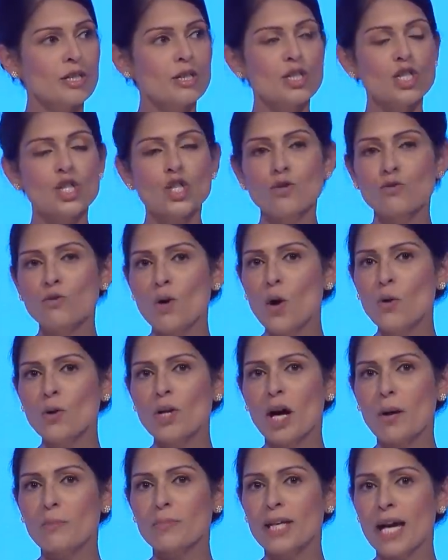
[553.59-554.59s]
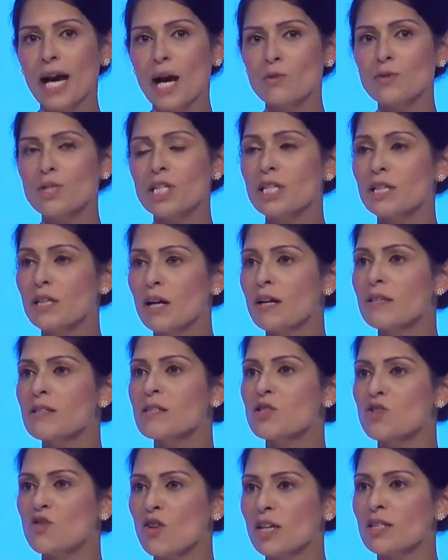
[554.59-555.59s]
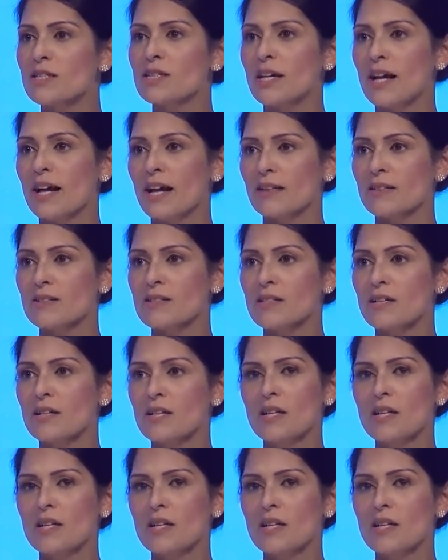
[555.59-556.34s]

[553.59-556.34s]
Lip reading: to roll up County Line's drugs gangs,